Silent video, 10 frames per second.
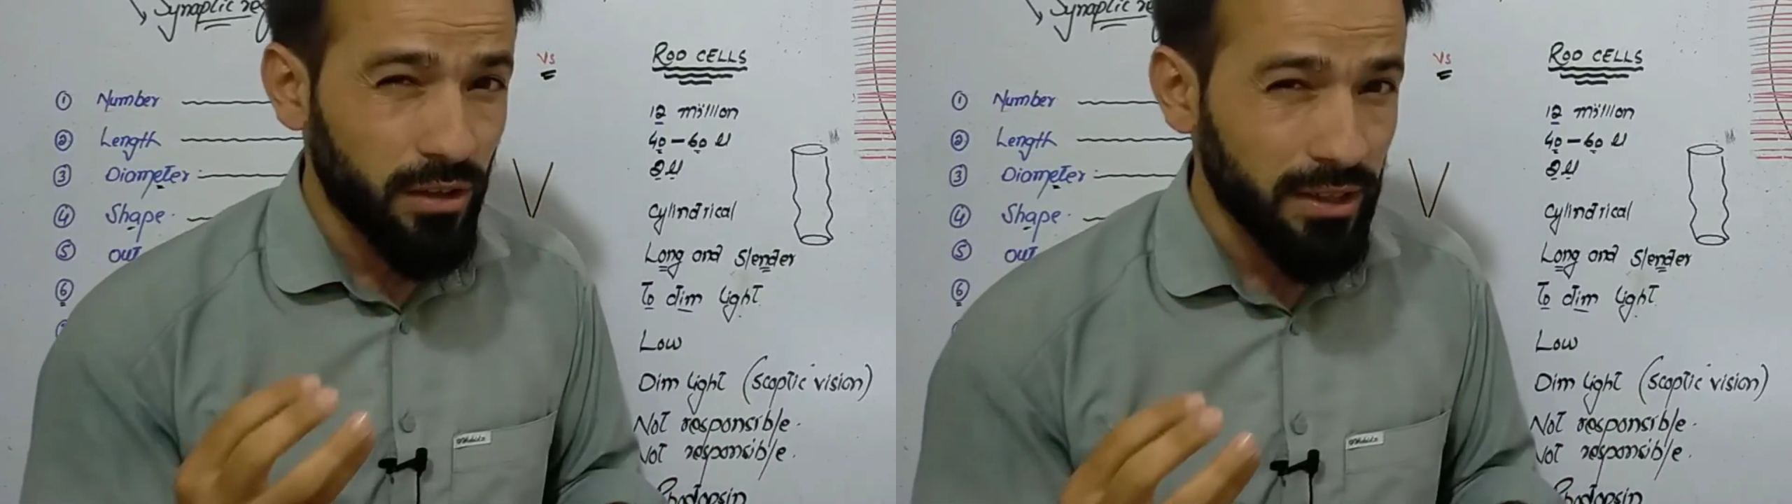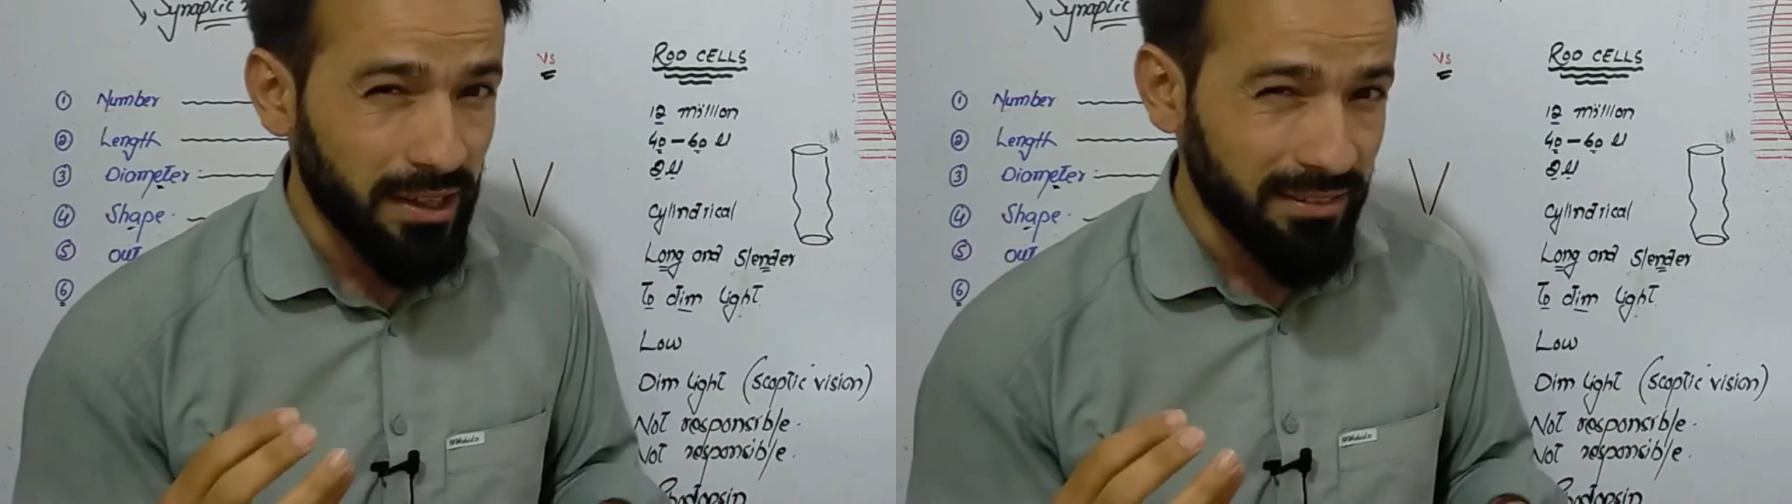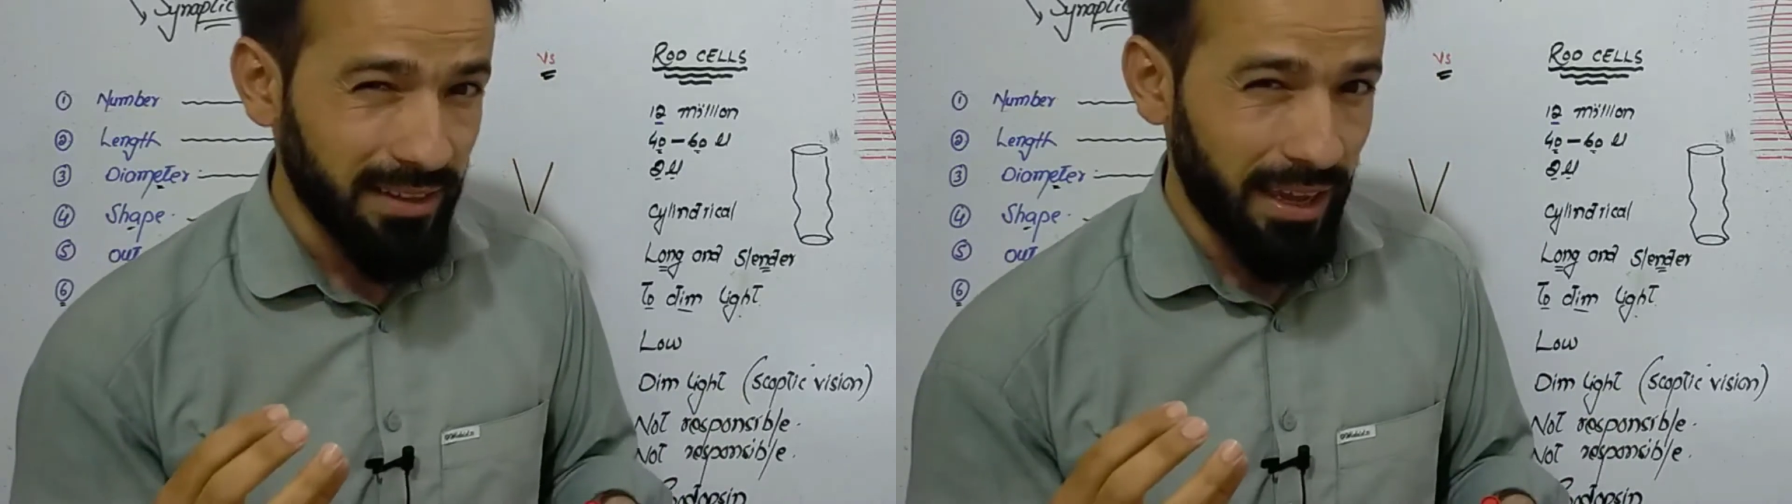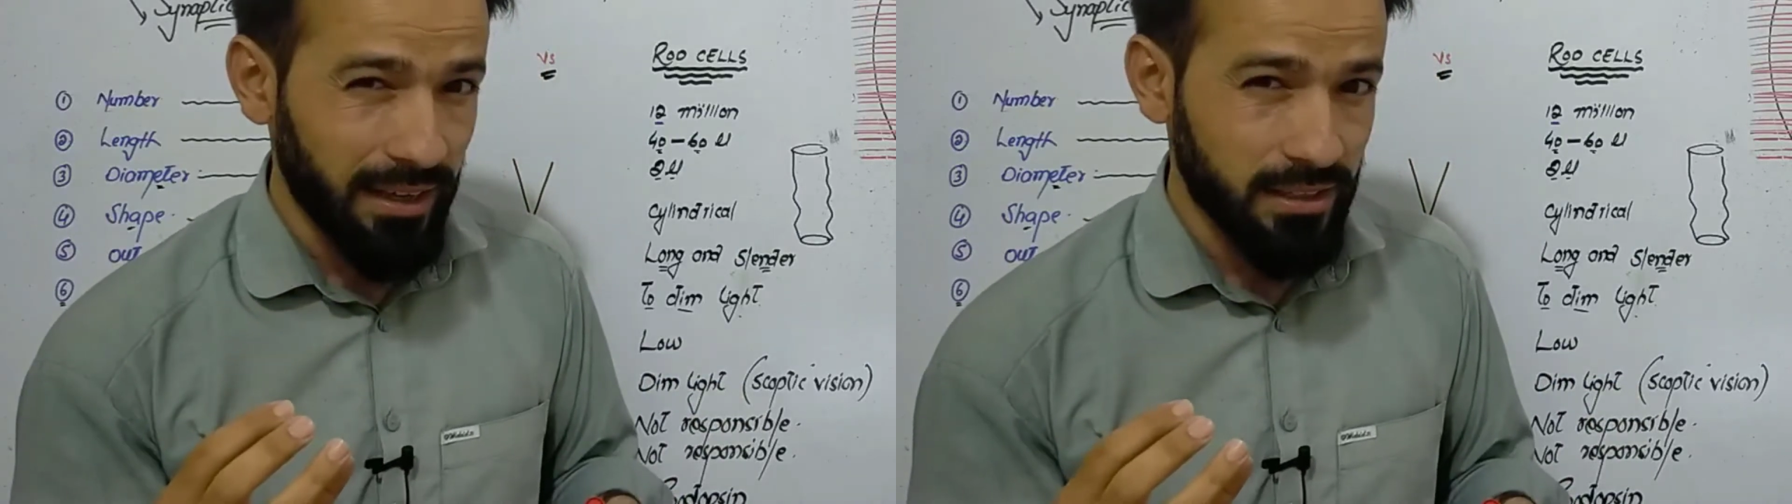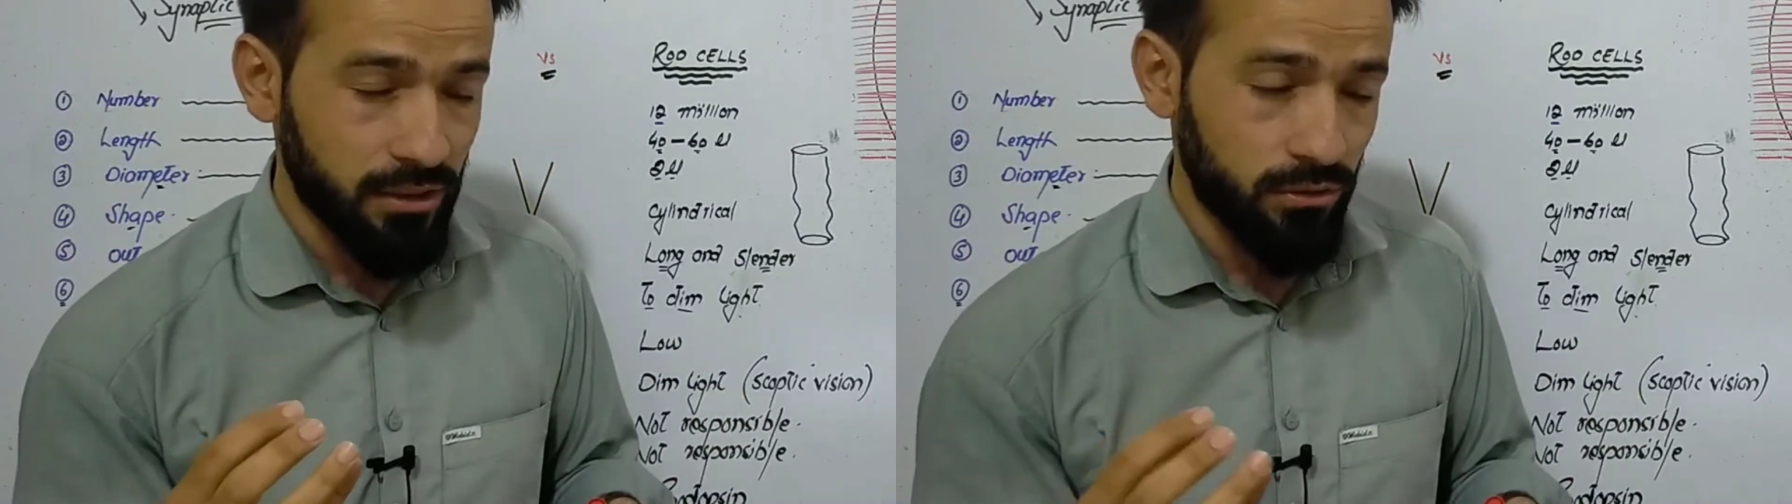less
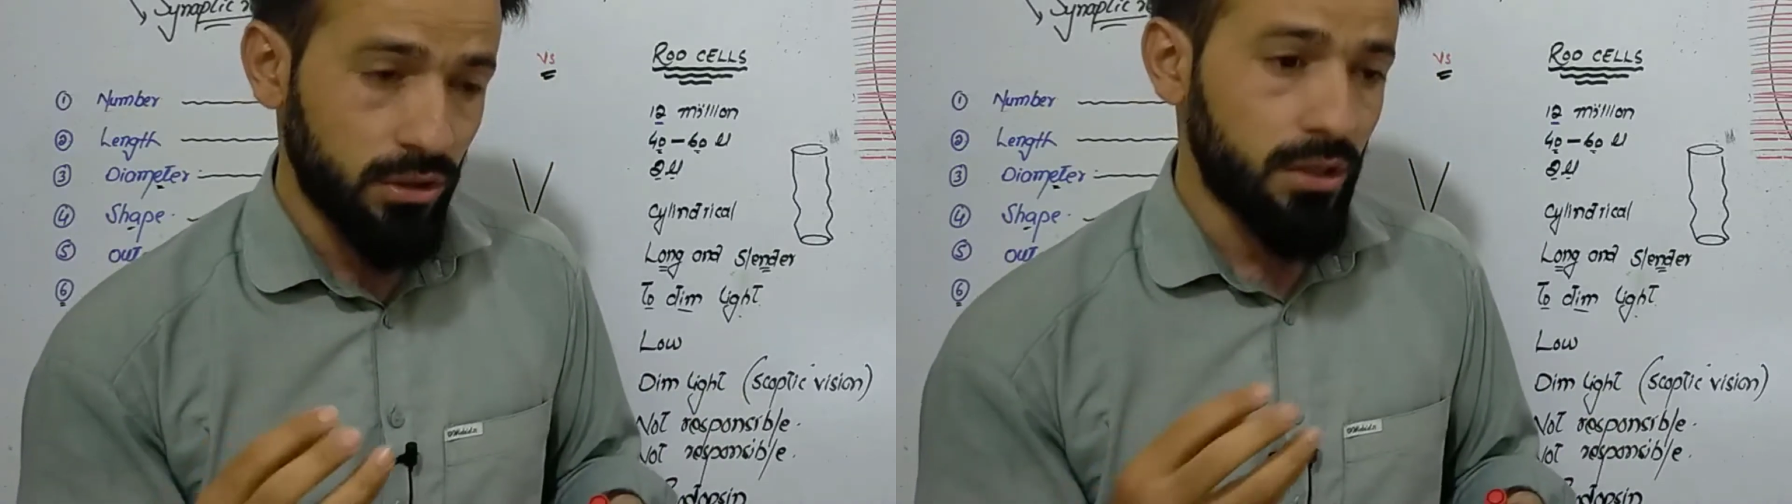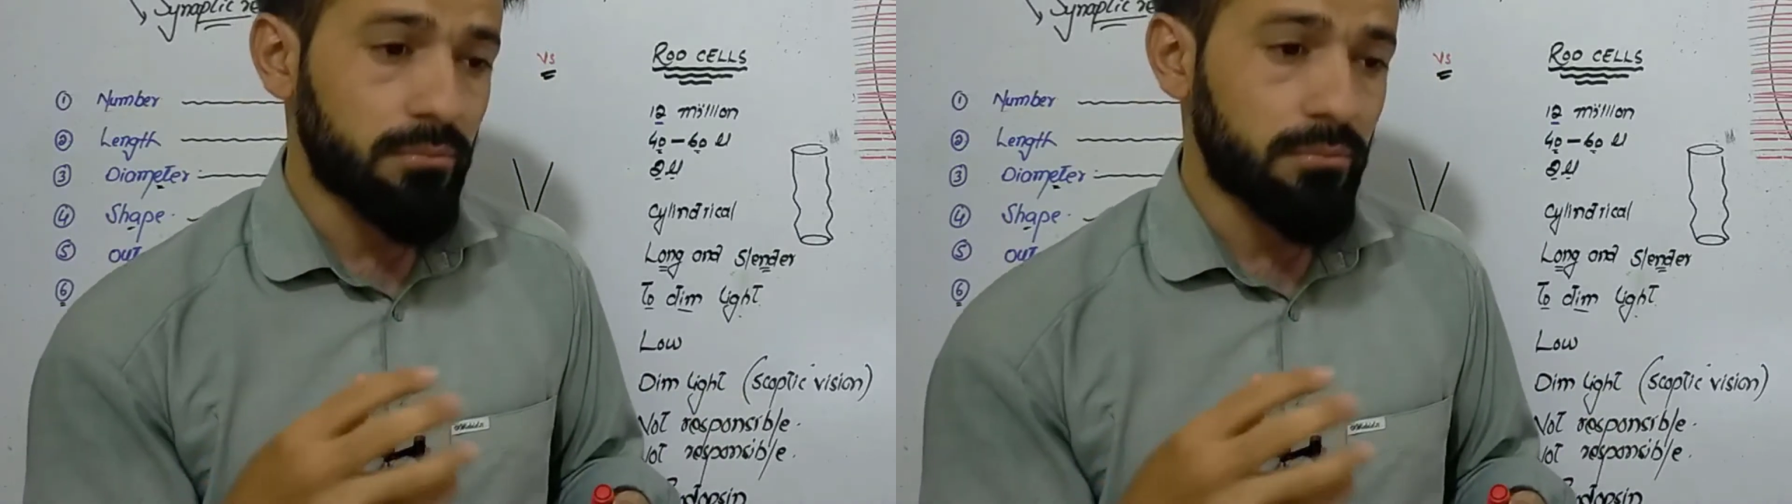active,